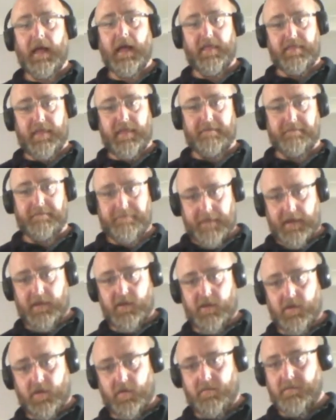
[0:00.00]
And that
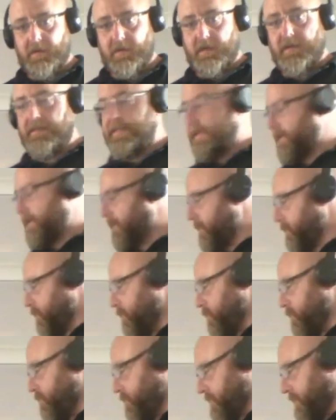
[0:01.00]
vacuum can then
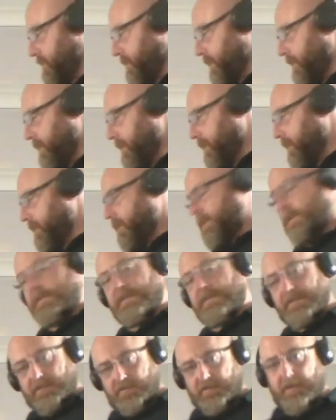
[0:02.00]
lose
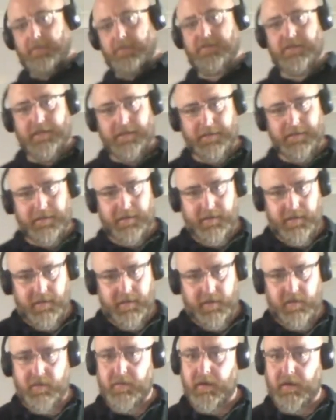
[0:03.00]
this trap seal in
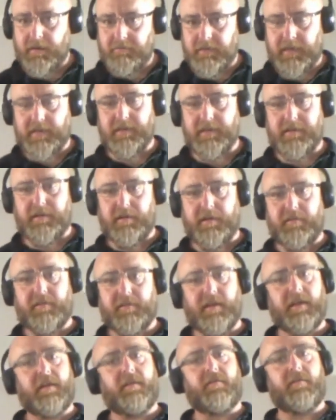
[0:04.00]
here. You might
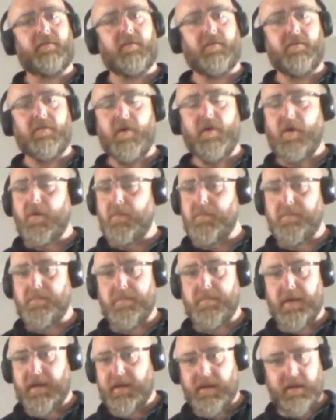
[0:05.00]
recognize that if you've
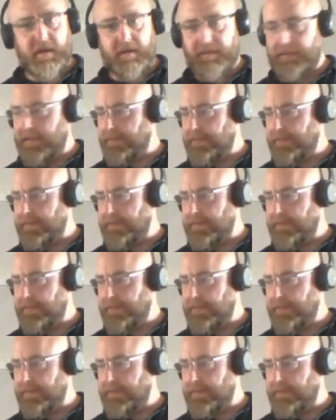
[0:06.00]
been in